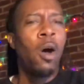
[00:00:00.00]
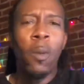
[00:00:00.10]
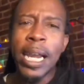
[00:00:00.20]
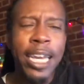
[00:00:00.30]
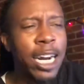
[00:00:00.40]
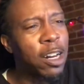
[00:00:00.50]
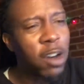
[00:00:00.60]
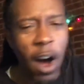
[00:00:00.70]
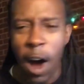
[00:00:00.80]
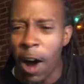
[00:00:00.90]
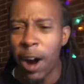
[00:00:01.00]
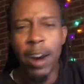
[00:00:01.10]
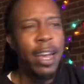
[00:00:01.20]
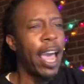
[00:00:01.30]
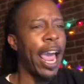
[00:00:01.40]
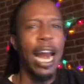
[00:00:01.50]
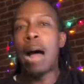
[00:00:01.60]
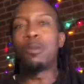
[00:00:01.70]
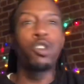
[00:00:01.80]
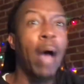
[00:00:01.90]
We get in the car, and
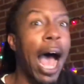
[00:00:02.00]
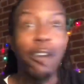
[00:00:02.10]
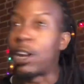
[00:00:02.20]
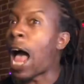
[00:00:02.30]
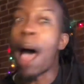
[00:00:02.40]
I'm driving.